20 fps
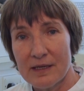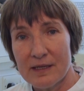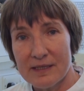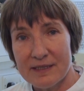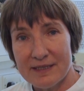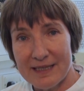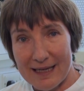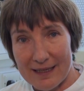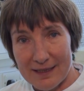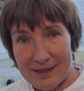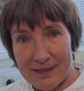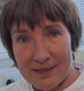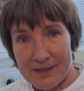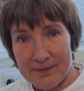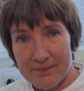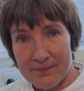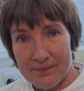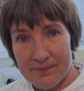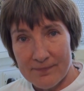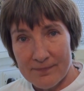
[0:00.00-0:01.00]
Second,
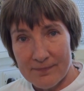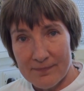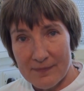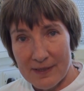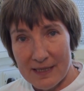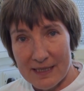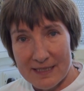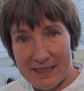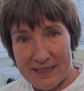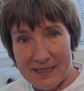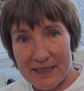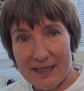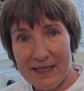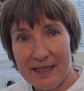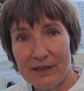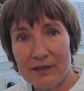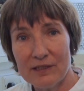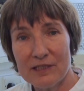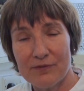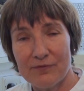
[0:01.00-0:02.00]
it is
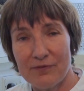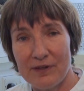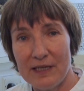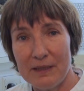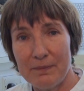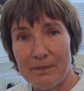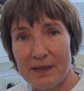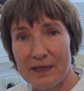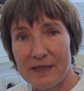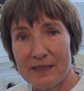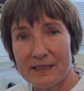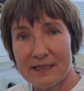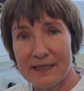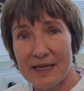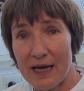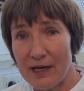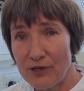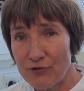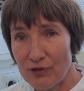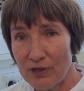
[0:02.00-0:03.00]
illegal to feed pigs
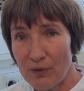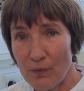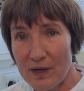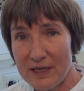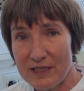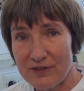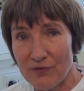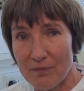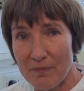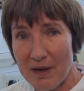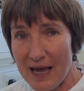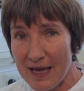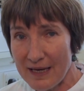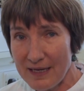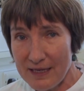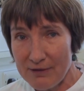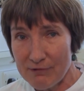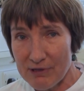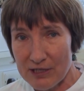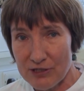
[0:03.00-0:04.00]
catering waste from
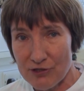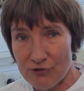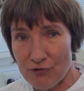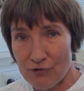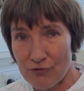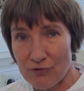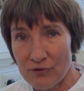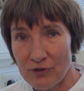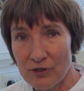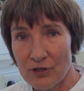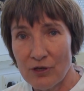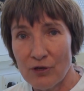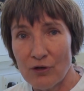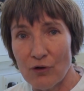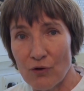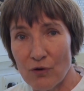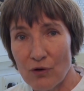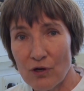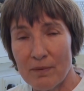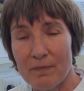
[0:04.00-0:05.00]
any restaurant
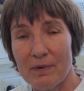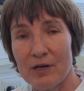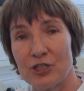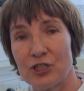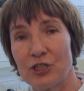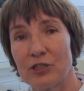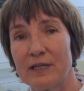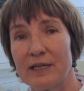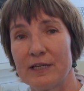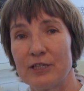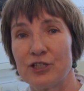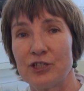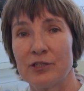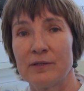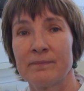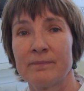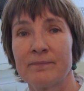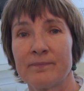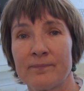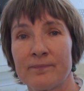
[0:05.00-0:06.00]
or commercial
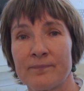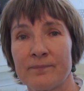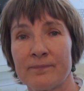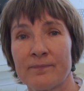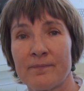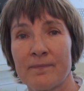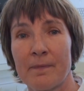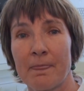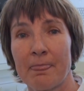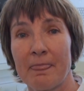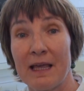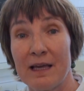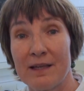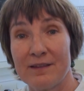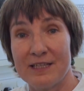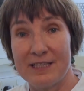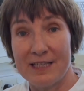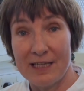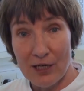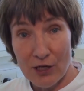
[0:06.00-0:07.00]
kitchen.
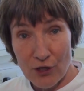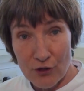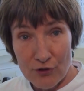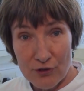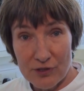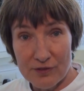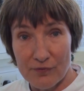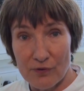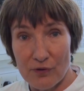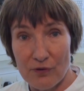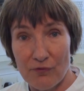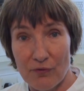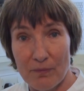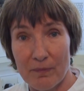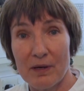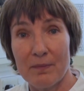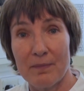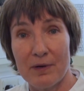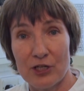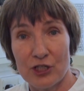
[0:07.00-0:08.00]
This includes food from
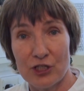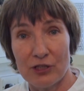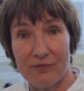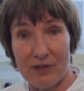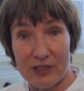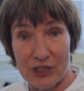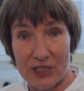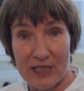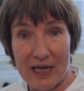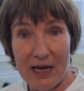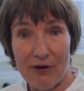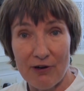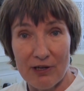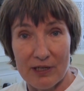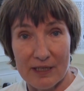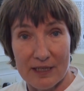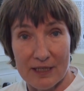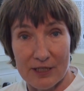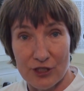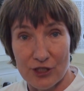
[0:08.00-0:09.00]
commercial
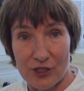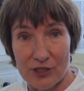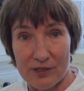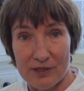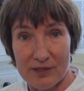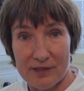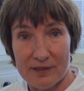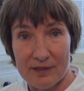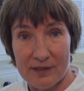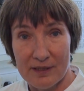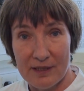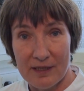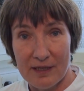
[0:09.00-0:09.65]
vegetarian kitchens,